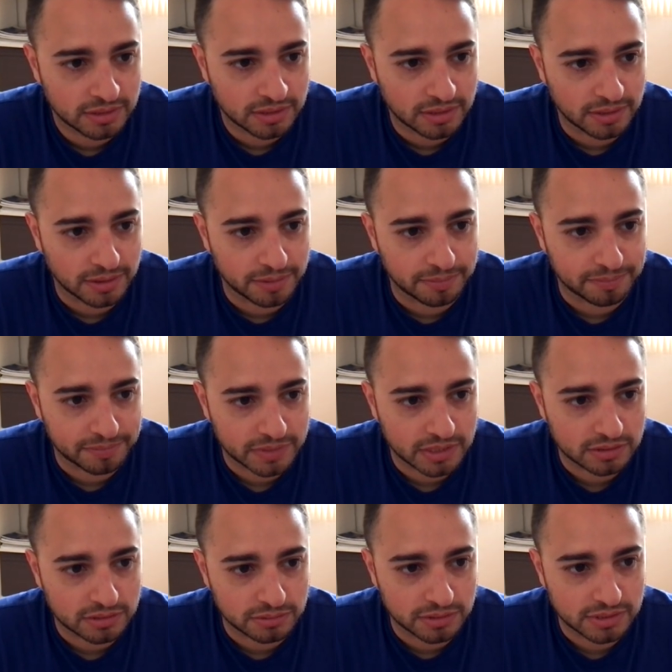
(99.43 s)

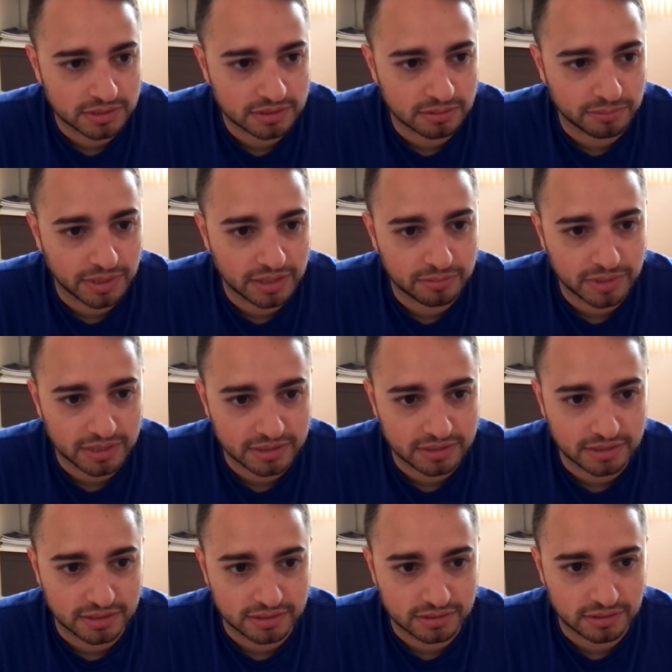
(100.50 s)
So this is the main melody
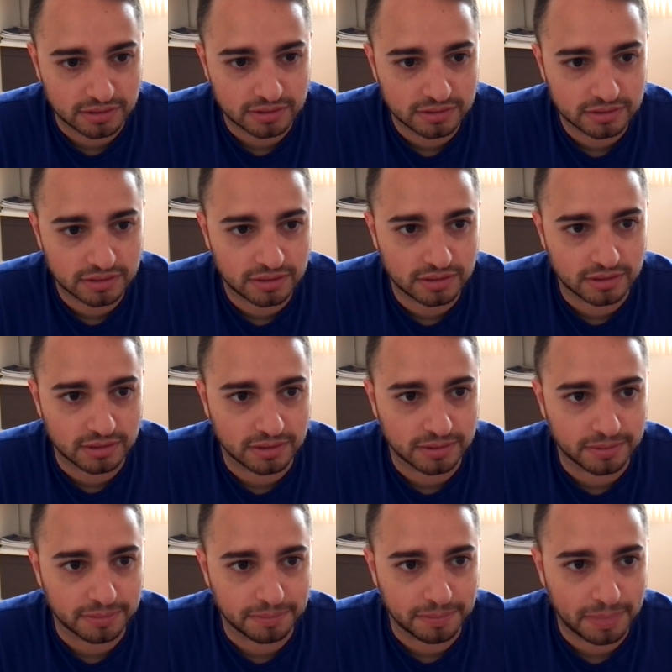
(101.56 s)
guitar,
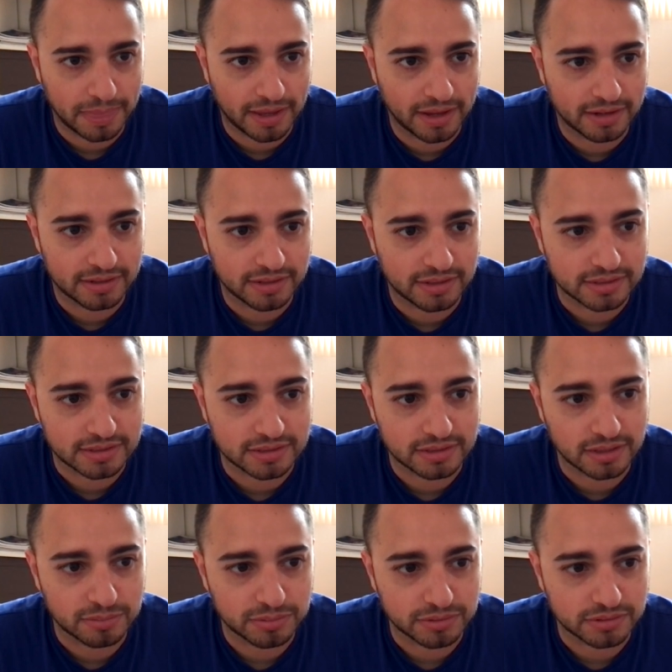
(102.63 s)
and it's
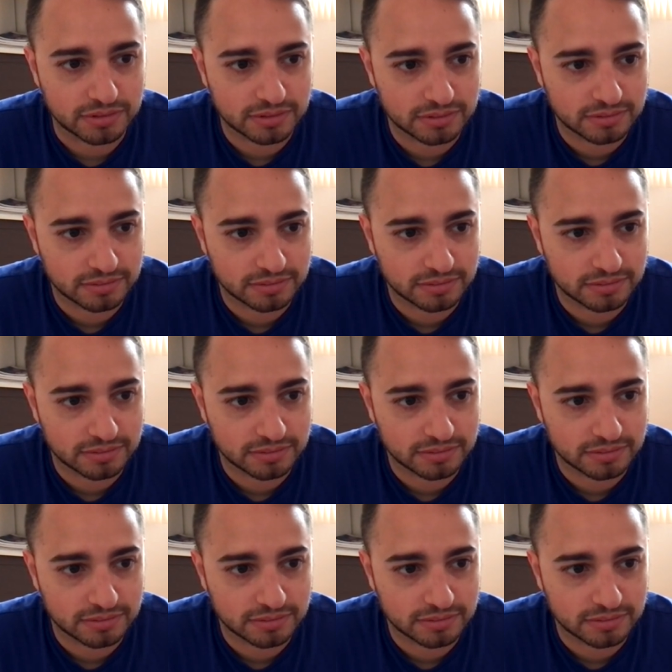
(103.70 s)
doubled.